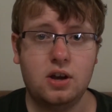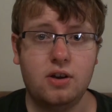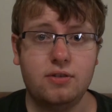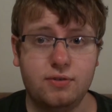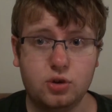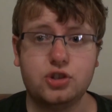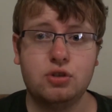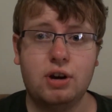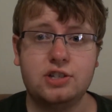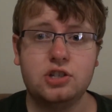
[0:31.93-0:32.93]
Forza
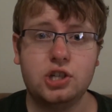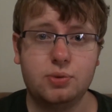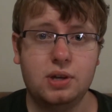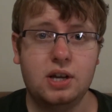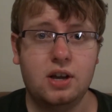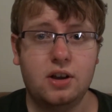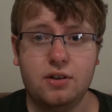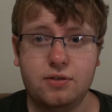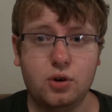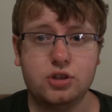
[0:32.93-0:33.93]
Horizon 2.
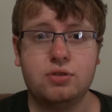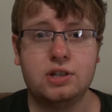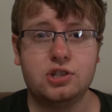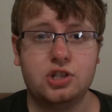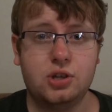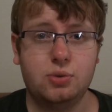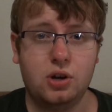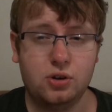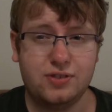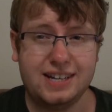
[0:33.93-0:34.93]
Forza Horizon 2
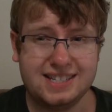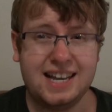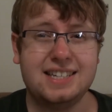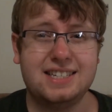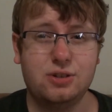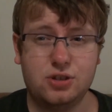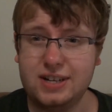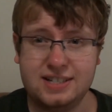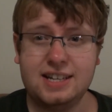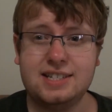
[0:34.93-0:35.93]
looks
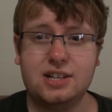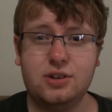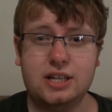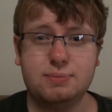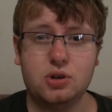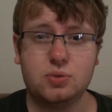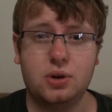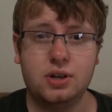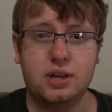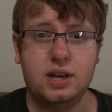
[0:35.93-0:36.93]
fantastic on Xbox
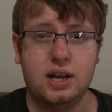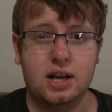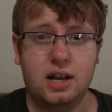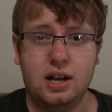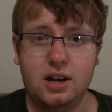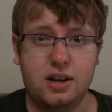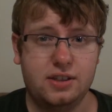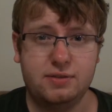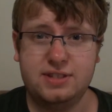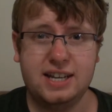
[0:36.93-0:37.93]
One.
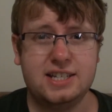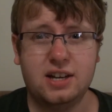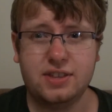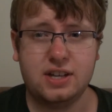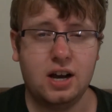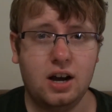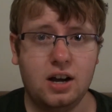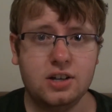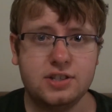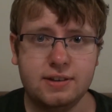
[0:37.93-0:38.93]
The detail of the
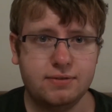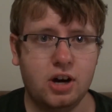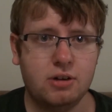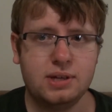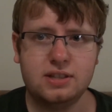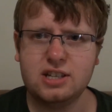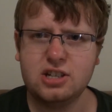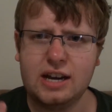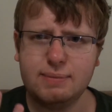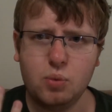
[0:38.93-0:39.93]
cars, the environment, the
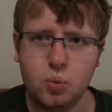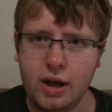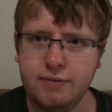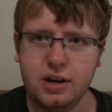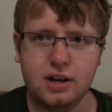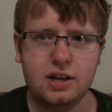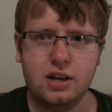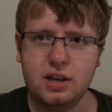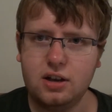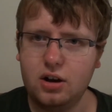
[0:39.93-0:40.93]
dynamic weather,
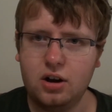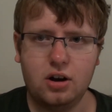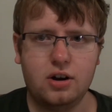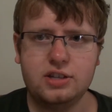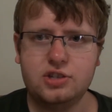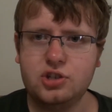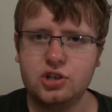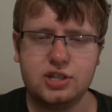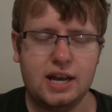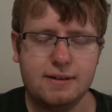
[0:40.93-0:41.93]
it's
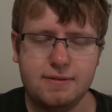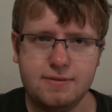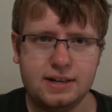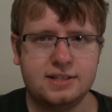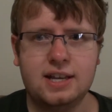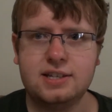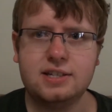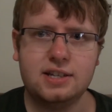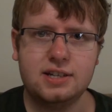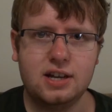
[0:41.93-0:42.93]
just a
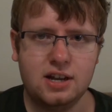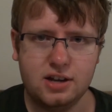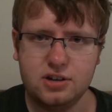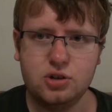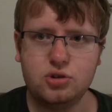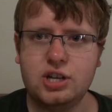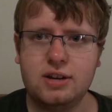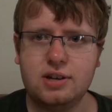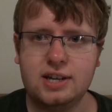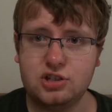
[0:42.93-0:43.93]
fantastic
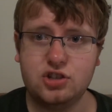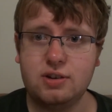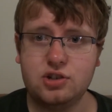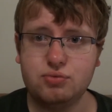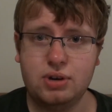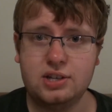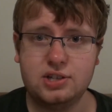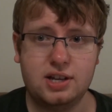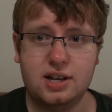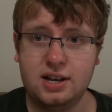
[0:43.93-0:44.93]
next generation
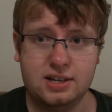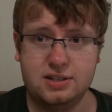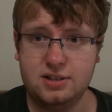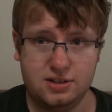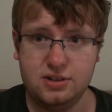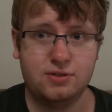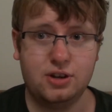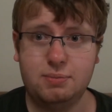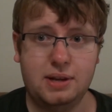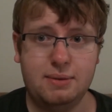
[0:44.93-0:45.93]
racer, and you've
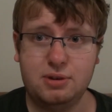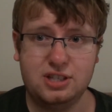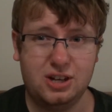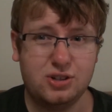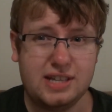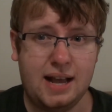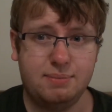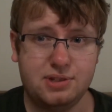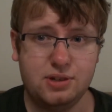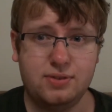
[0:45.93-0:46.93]
got to play it because it looks
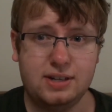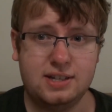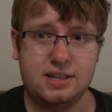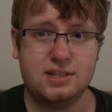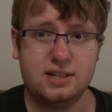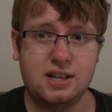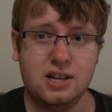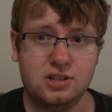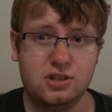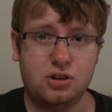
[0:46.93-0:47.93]
absolutely fantastic.
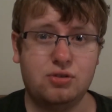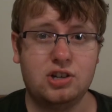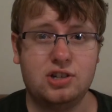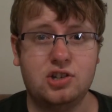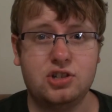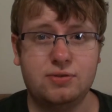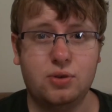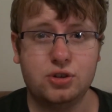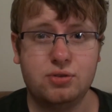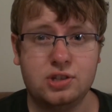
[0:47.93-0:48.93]
So congratulations to
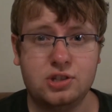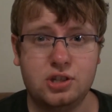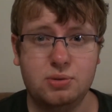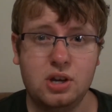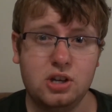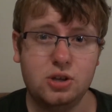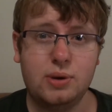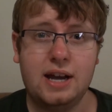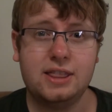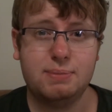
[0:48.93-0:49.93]
Forza Horizon 2, you
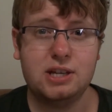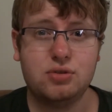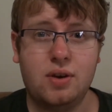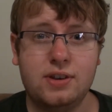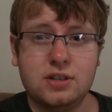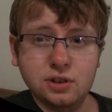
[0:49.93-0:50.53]
had the best graphics for